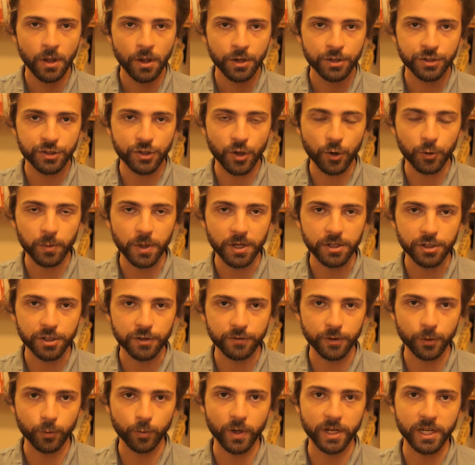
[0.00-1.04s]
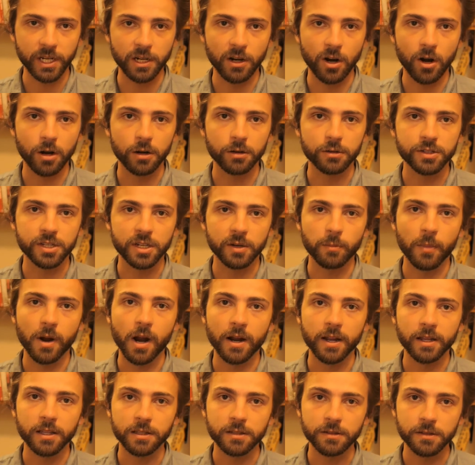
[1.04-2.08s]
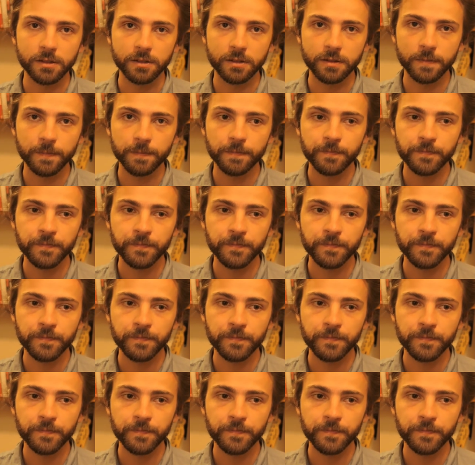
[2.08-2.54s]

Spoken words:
So much for winning hearts and minds.